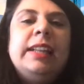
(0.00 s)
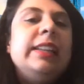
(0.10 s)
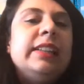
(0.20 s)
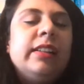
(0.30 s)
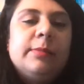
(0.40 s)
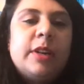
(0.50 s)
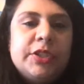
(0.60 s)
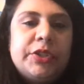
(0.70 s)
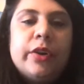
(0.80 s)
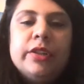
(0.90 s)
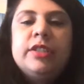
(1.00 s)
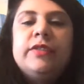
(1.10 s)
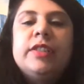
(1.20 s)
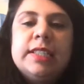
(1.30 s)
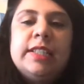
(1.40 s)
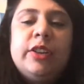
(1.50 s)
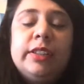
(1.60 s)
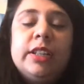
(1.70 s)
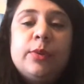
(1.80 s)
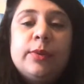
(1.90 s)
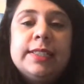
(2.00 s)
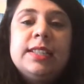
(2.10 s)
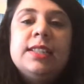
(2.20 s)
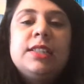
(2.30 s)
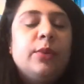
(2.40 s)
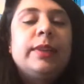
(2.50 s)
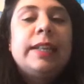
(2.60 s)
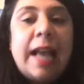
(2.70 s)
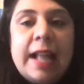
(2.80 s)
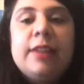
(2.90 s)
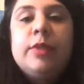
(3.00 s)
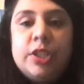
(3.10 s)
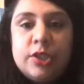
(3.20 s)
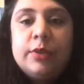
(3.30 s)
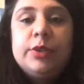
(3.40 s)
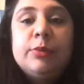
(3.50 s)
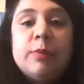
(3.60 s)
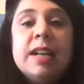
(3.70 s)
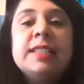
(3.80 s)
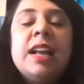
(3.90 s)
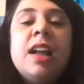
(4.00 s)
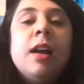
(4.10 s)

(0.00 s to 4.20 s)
anything about Torrens University or their courses, you can reach out to us.